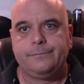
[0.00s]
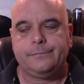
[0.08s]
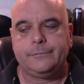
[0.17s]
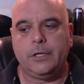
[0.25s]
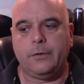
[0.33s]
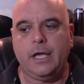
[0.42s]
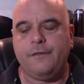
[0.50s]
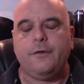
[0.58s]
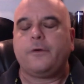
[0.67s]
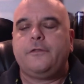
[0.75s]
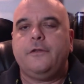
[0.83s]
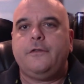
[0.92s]
Okay,
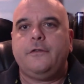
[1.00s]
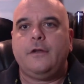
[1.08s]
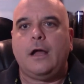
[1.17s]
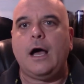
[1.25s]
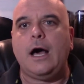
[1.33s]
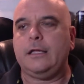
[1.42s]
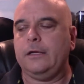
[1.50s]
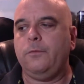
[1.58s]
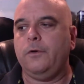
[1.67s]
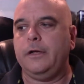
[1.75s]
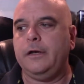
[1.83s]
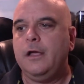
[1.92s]
folks, this isn't
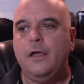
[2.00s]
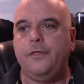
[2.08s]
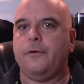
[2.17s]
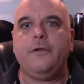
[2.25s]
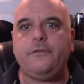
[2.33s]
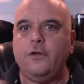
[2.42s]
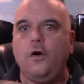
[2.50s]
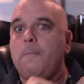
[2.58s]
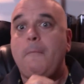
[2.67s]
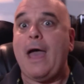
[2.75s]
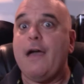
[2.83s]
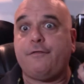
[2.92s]
Hollywood. There is no
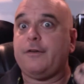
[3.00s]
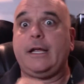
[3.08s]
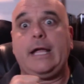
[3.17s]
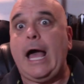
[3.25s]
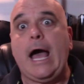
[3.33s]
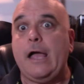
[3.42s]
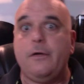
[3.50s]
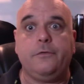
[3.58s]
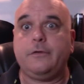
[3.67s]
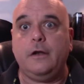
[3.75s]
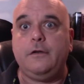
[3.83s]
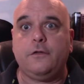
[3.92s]
maverick guy
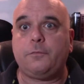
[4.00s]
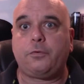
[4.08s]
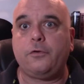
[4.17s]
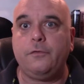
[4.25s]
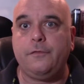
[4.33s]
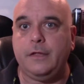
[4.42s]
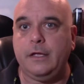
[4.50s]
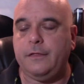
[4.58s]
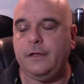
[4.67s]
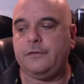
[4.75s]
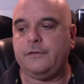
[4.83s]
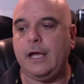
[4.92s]
who's going to disprove
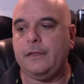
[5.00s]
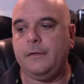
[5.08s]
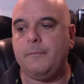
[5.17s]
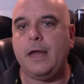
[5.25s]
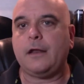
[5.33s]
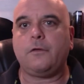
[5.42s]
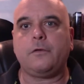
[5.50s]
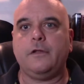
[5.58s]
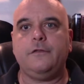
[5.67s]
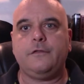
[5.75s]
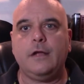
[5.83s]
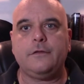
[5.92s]
the medical
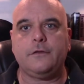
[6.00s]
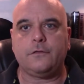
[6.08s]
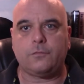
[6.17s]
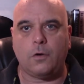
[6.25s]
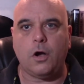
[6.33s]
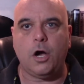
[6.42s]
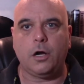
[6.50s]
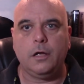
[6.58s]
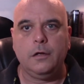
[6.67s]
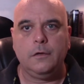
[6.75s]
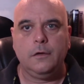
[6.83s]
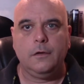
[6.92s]
consensus wrong.
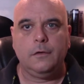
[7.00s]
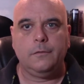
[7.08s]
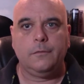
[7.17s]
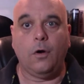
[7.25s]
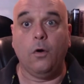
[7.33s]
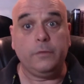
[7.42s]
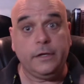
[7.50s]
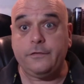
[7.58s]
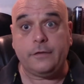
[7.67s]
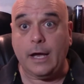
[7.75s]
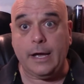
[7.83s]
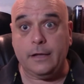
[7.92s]
Only
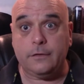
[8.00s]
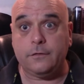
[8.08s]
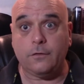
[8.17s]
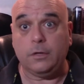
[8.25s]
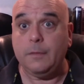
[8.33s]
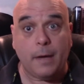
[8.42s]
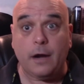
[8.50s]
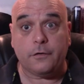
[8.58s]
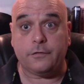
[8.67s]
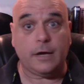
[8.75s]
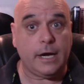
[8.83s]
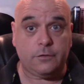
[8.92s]
science, only better
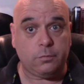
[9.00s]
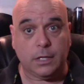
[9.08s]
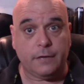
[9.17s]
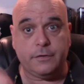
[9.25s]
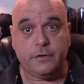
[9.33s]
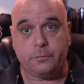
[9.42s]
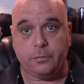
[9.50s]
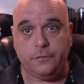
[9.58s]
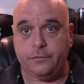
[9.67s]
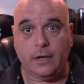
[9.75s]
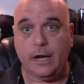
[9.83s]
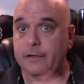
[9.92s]
science will ever
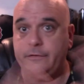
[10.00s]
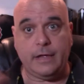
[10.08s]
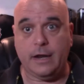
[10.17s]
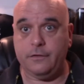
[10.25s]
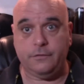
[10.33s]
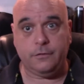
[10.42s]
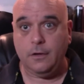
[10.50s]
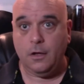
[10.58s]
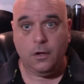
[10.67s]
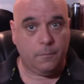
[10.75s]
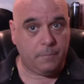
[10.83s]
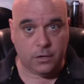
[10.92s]
disprove science. That has
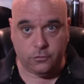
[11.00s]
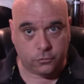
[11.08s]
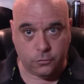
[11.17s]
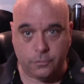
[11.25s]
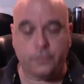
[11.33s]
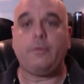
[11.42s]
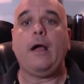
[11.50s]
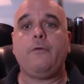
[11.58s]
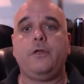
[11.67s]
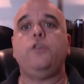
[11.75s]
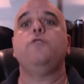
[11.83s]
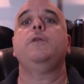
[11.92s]
been true
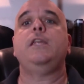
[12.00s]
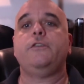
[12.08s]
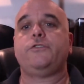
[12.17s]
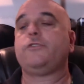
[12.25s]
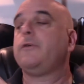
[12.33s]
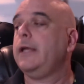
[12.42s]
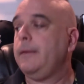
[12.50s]
throughout human history.